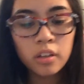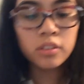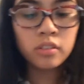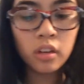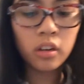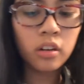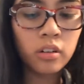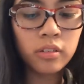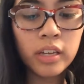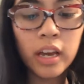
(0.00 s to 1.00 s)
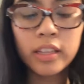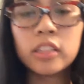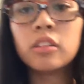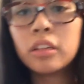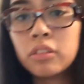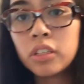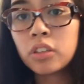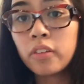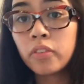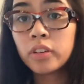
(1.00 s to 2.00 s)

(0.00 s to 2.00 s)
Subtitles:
So yeah, that's all I really saw in